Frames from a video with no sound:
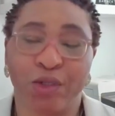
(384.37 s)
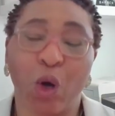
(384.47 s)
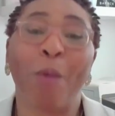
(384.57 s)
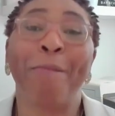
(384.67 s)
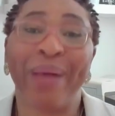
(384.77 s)
is to
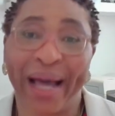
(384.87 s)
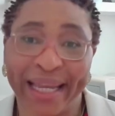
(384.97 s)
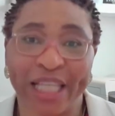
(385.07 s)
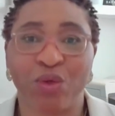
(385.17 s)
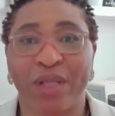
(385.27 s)

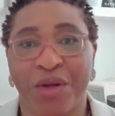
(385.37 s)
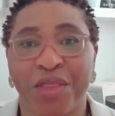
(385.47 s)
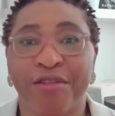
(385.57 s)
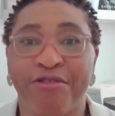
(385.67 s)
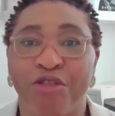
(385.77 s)
combine it with
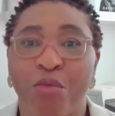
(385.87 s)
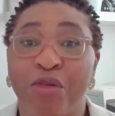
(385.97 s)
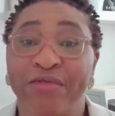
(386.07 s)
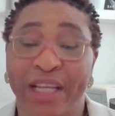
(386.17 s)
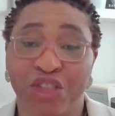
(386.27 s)
another form
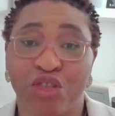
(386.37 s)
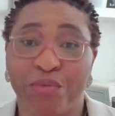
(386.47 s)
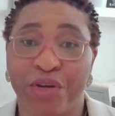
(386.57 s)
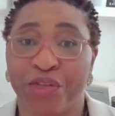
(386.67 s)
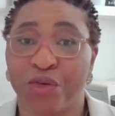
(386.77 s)
of natural
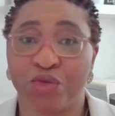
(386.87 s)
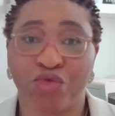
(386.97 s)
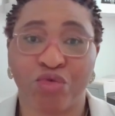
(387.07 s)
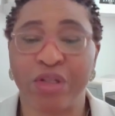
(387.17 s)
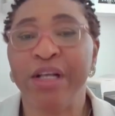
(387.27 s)
birth
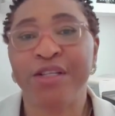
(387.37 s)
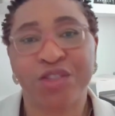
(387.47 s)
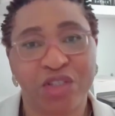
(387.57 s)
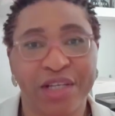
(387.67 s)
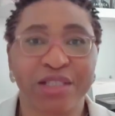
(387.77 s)
control,
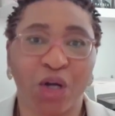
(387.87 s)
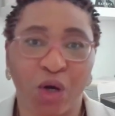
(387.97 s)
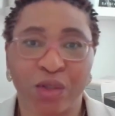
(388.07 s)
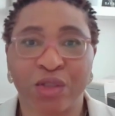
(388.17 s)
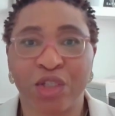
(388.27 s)
such as the
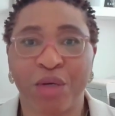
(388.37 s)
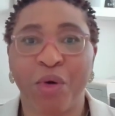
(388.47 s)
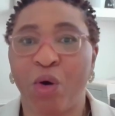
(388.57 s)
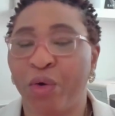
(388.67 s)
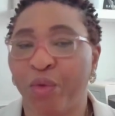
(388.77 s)
condom
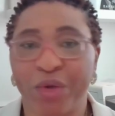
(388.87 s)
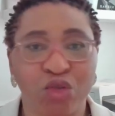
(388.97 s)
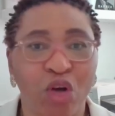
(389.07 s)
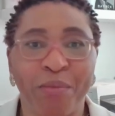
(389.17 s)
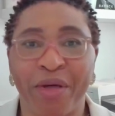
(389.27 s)
or the
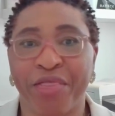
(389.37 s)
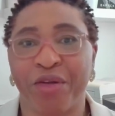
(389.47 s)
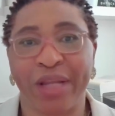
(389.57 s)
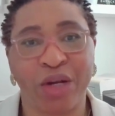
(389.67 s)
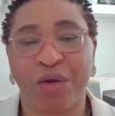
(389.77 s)
withdrawal
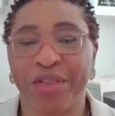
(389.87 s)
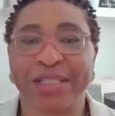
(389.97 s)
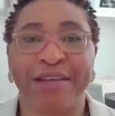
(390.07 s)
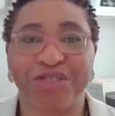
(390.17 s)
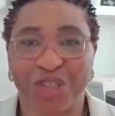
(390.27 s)
method and
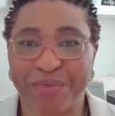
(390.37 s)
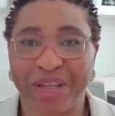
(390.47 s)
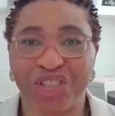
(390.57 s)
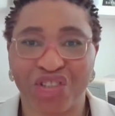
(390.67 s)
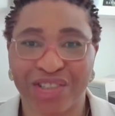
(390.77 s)
others I've just
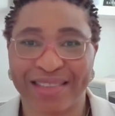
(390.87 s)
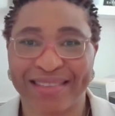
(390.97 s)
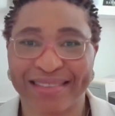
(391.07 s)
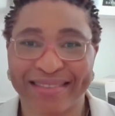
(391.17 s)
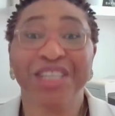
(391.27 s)
mentioned.
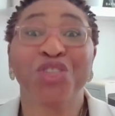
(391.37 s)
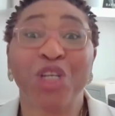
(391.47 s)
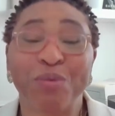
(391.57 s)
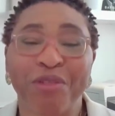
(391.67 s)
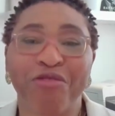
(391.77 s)

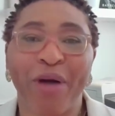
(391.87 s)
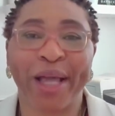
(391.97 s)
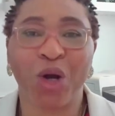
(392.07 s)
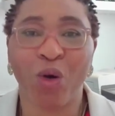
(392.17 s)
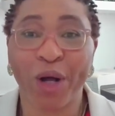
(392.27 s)
Just before
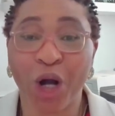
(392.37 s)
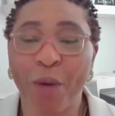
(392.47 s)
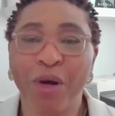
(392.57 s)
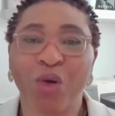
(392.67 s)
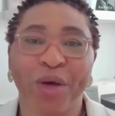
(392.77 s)
I go, a
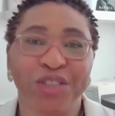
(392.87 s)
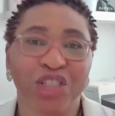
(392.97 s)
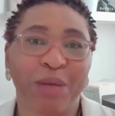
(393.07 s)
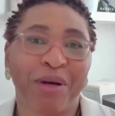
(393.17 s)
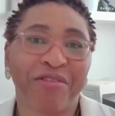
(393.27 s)
common
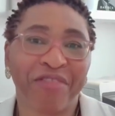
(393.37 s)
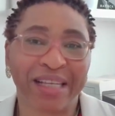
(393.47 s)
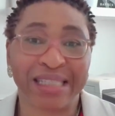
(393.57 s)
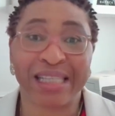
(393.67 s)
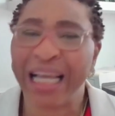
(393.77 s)
question about
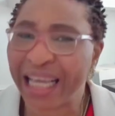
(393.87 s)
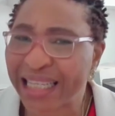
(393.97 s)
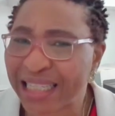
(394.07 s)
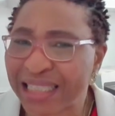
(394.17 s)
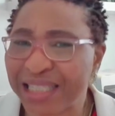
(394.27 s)
Phexxi,
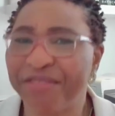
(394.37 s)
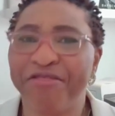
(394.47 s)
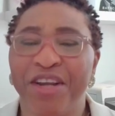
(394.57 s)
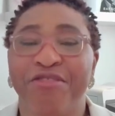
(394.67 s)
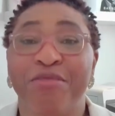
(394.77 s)
is it
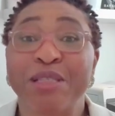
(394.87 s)
different from